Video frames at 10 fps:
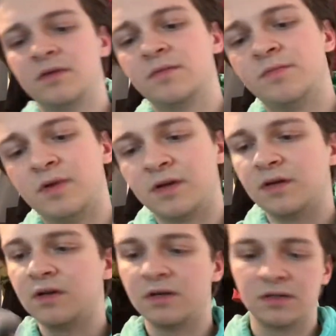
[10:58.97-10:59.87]

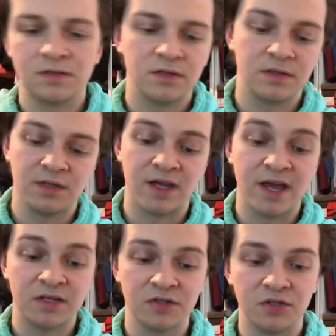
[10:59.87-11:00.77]
But yeah,
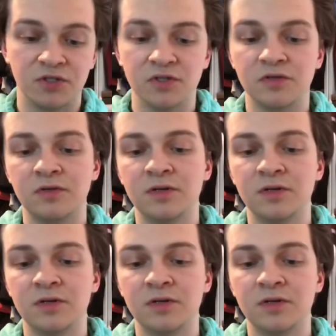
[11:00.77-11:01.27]
excellent shoe.